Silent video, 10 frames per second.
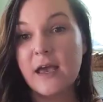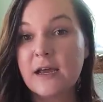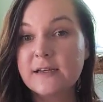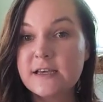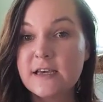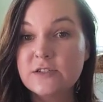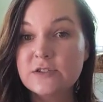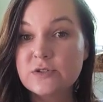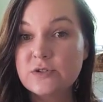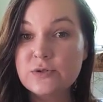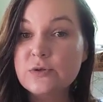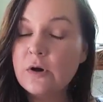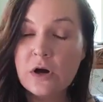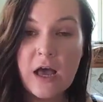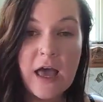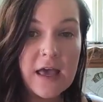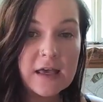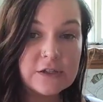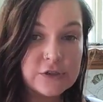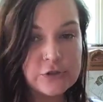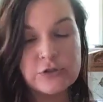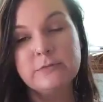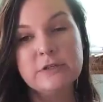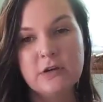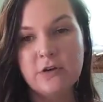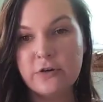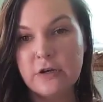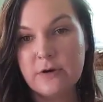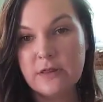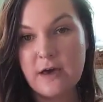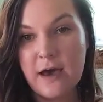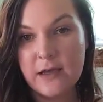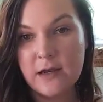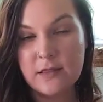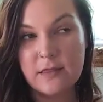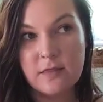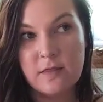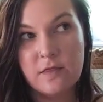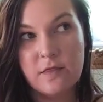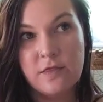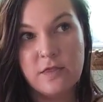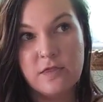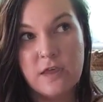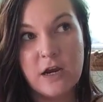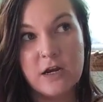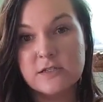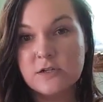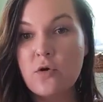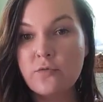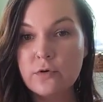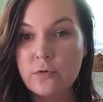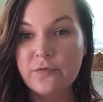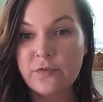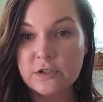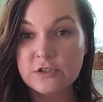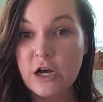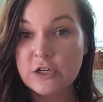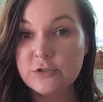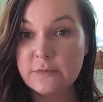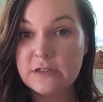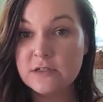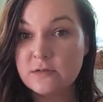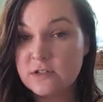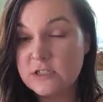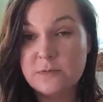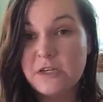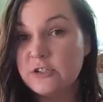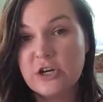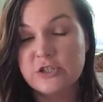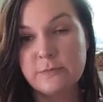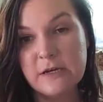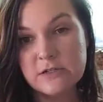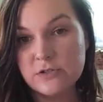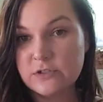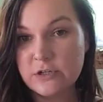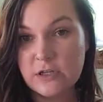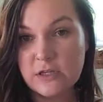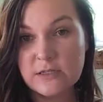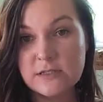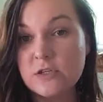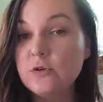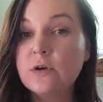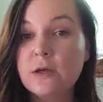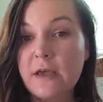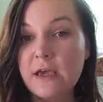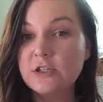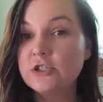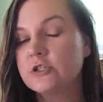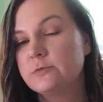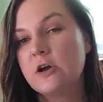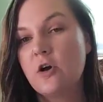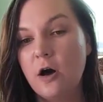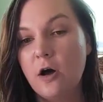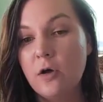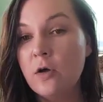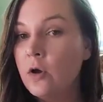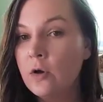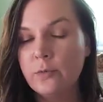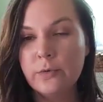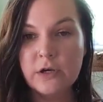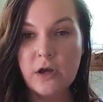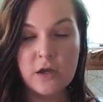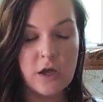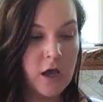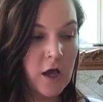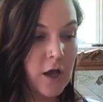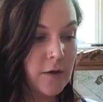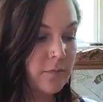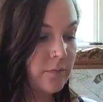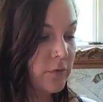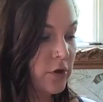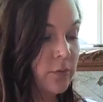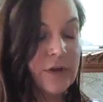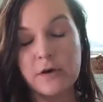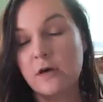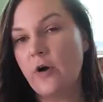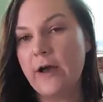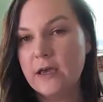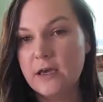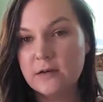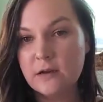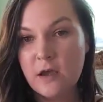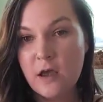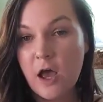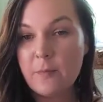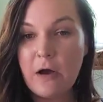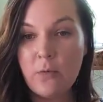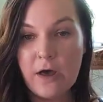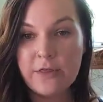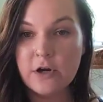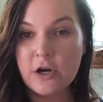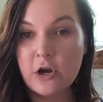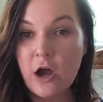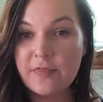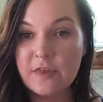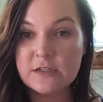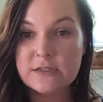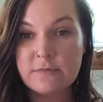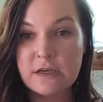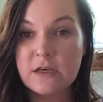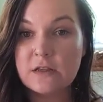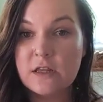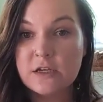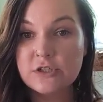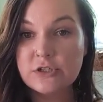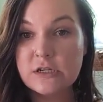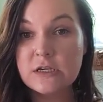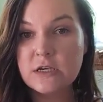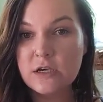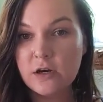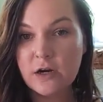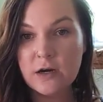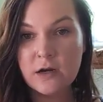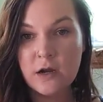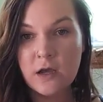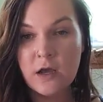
and I tend to extremely agree with that. There is no room for judgment to be judgmental during this. You can make a judgment call when um, you're with a client about whether or not there's something that they should hear.